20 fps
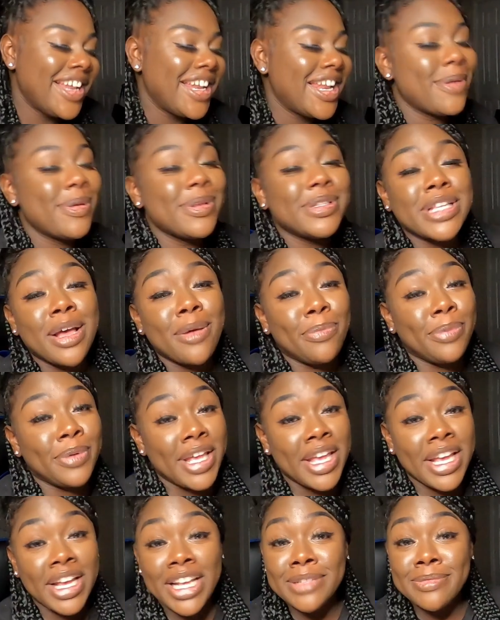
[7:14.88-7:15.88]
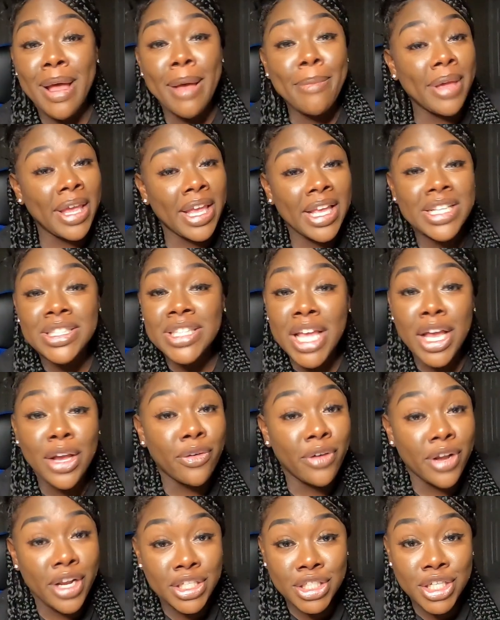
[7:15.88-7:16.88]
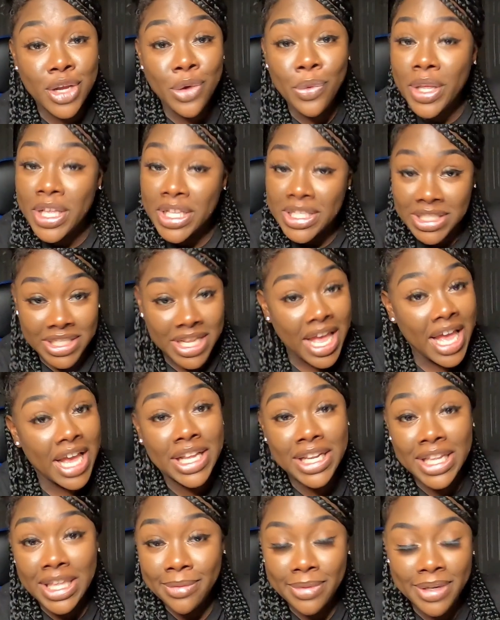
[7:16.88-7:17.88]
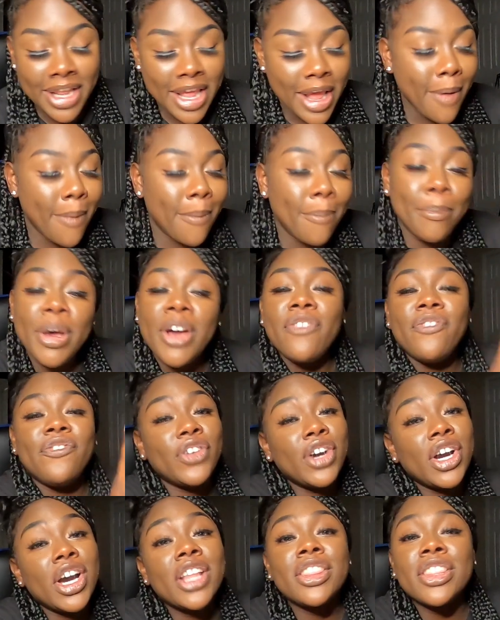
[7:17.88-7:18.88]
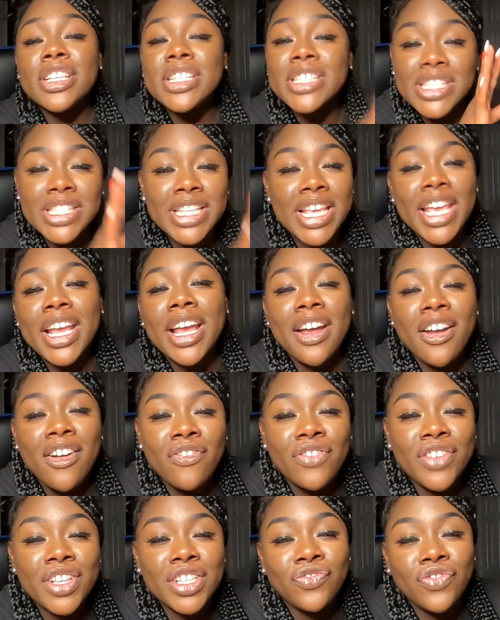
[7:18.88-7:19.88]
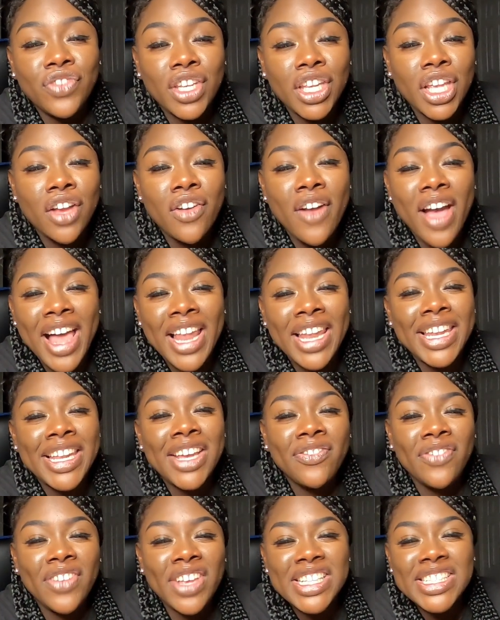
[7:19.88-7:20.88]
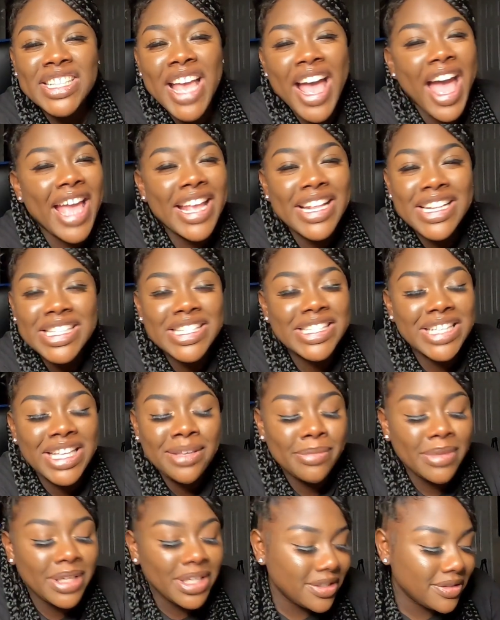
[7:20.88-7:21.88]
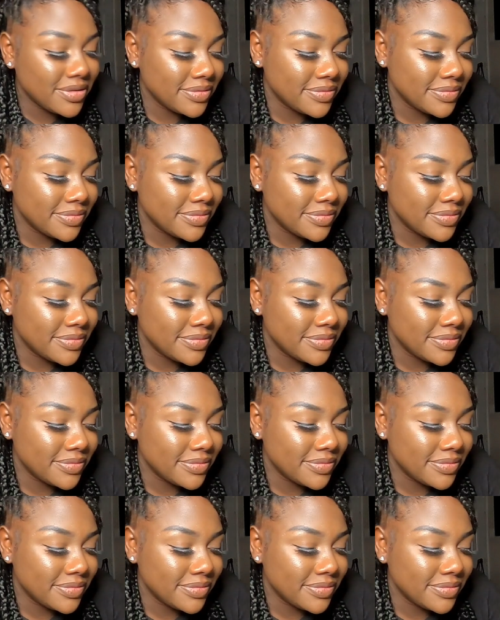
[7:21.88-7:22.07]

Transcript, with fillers: Let me stop playing, because my babe is not going to jail. We is not claiming that. But for the sake of this video, I love it. It's hot and steamy.